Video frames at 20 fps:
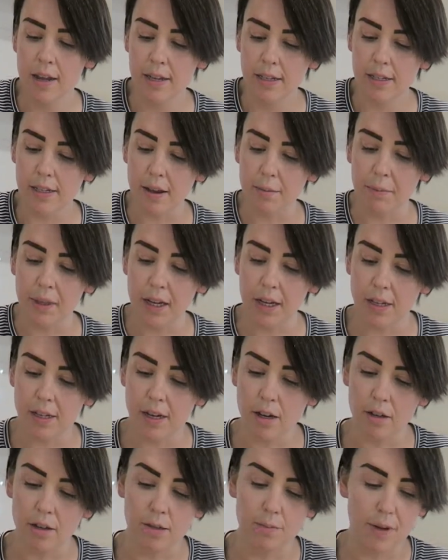Something
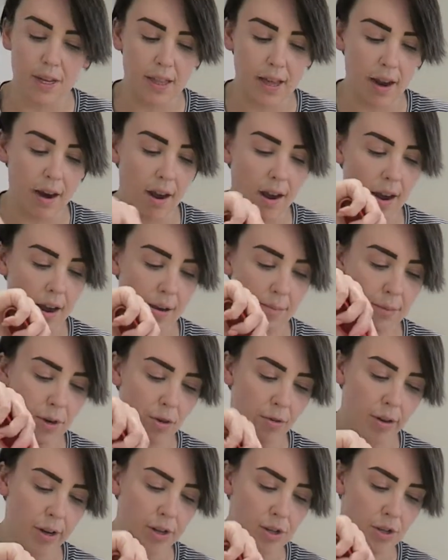tells me that I'm
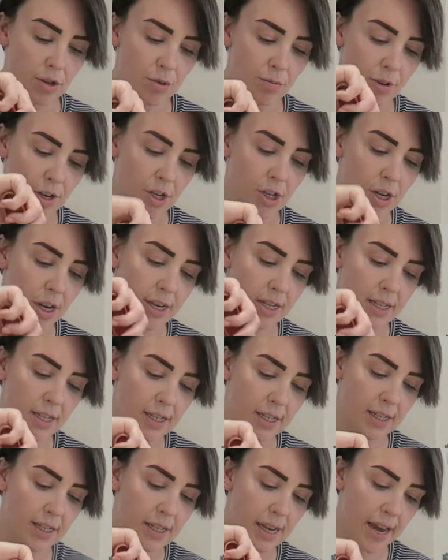going to wish I did
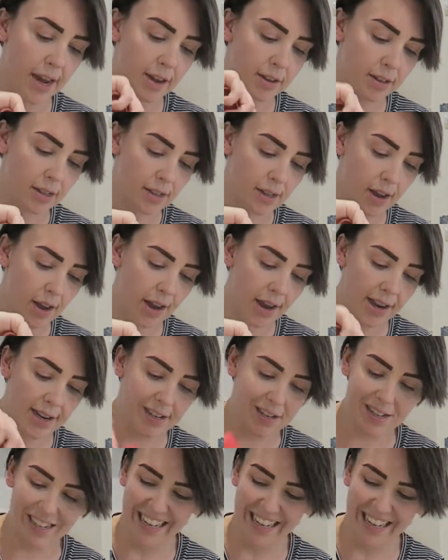this outside.